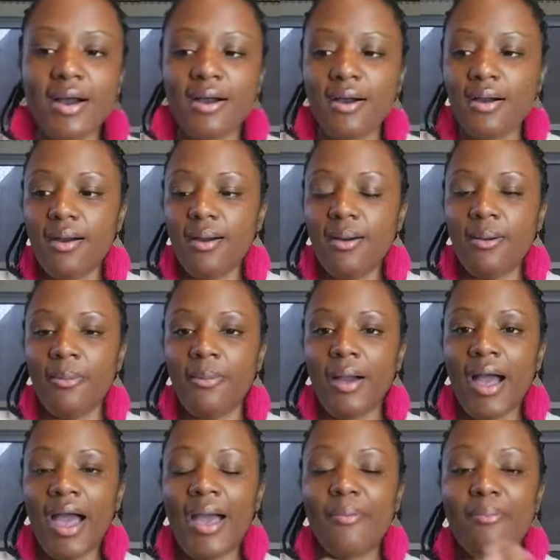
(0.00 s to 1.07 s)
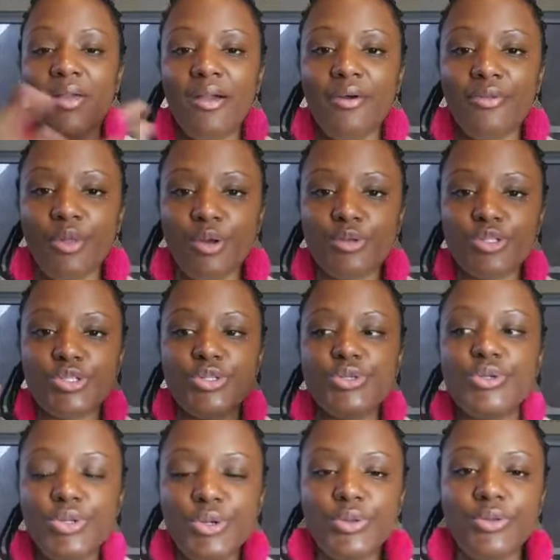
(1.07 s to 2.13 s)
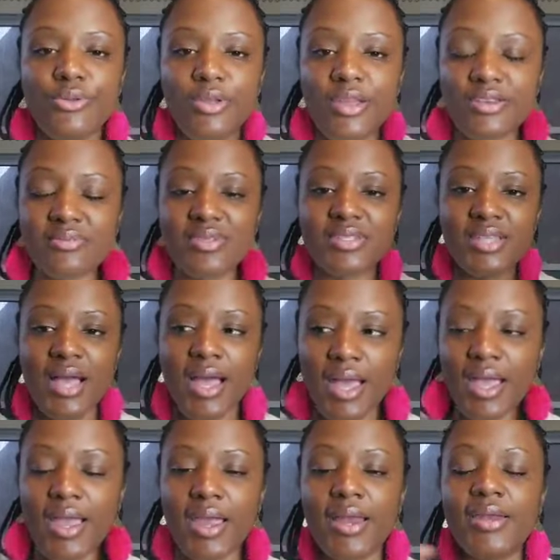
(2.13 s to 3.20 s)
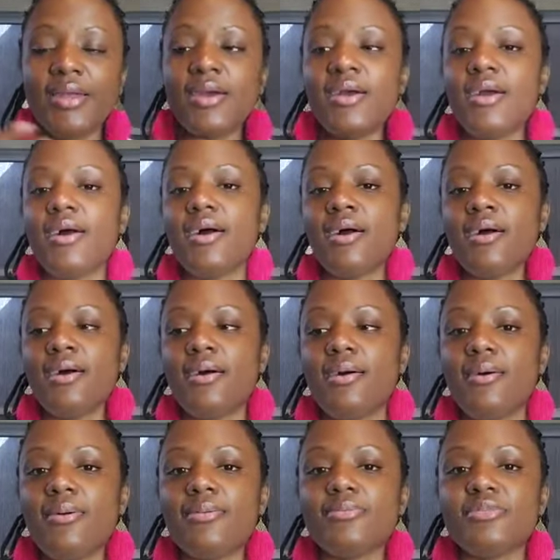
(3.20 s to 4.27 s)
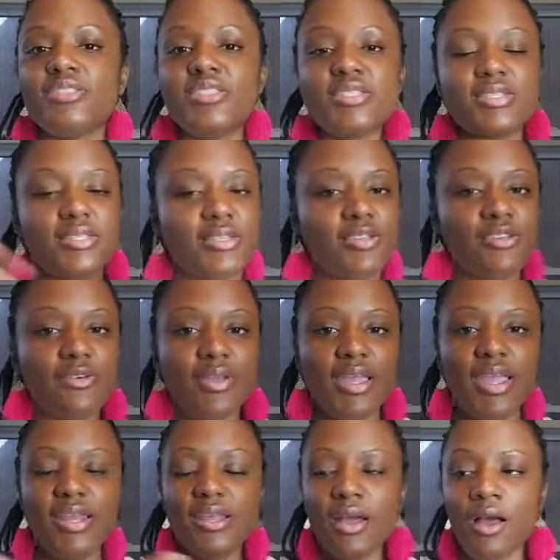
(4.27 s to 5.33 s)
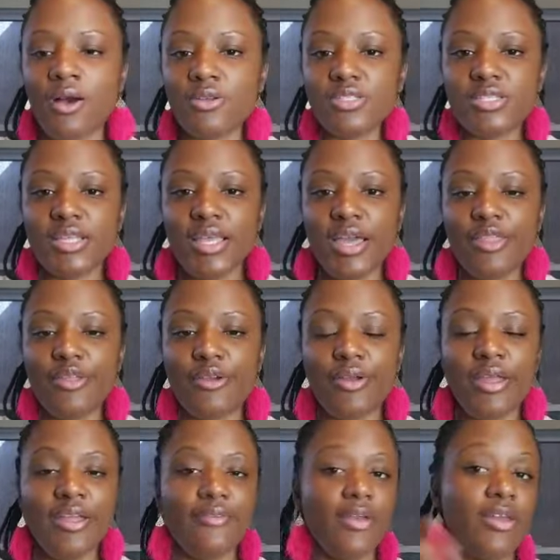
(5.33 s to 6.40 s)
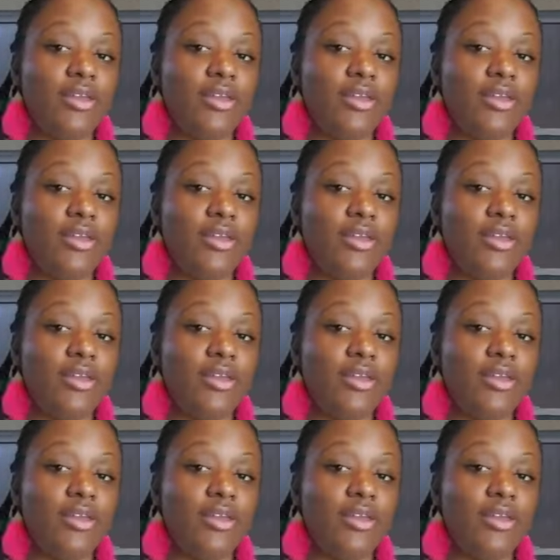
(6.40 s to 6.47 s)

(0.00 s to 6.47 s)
um, i mail those to you you get them signed um, just you know get it all together if